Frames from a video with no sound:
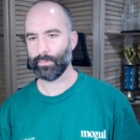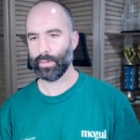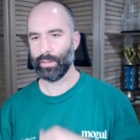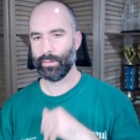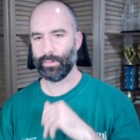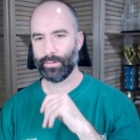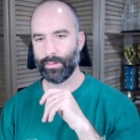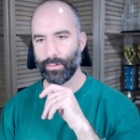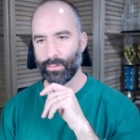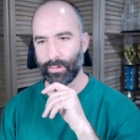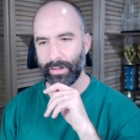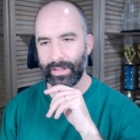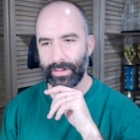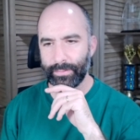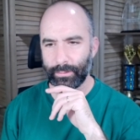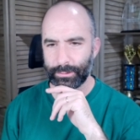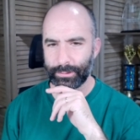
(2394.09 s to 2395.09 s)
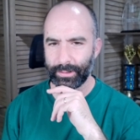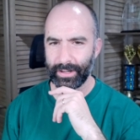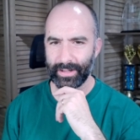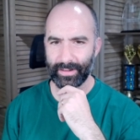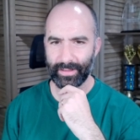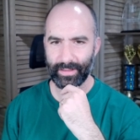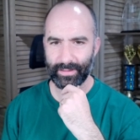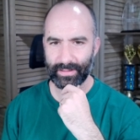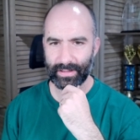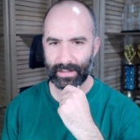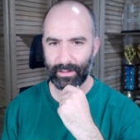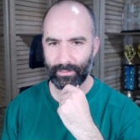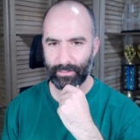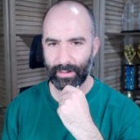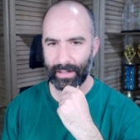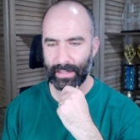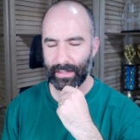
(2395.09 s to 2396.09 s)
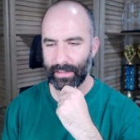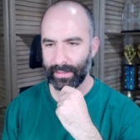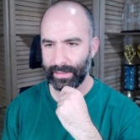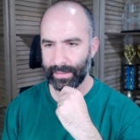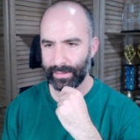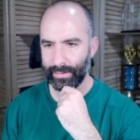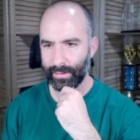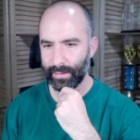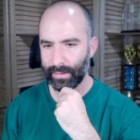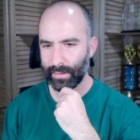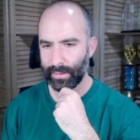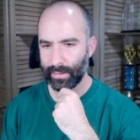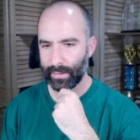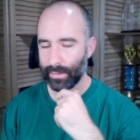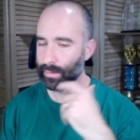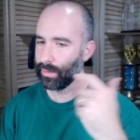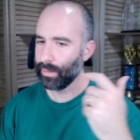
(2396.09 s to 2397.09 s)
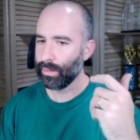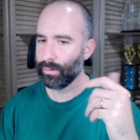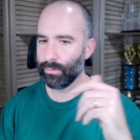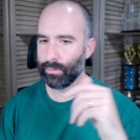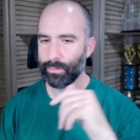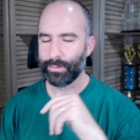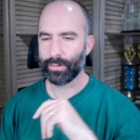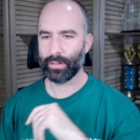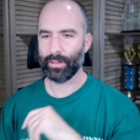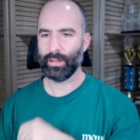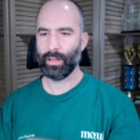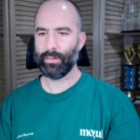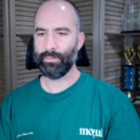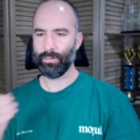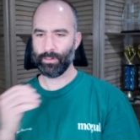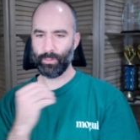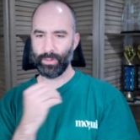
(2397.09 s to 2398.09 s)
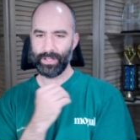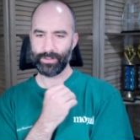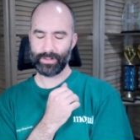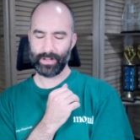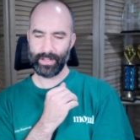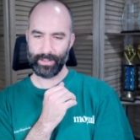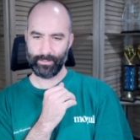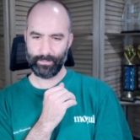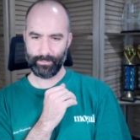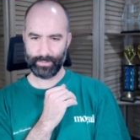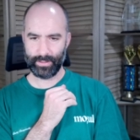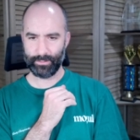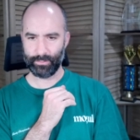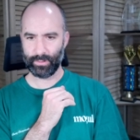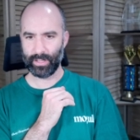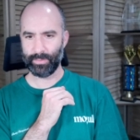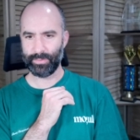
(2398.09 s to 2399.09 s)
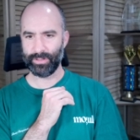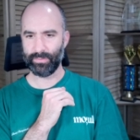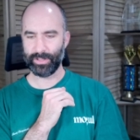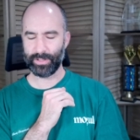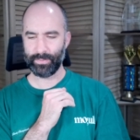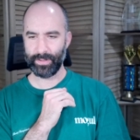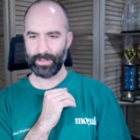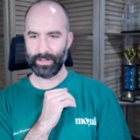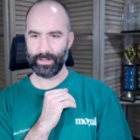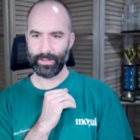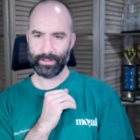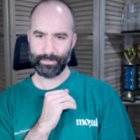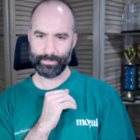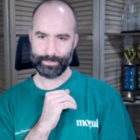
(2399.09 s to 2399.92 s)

So we're infiltrating to the second rank, and we would certainly love a queen trade since we're up so much material.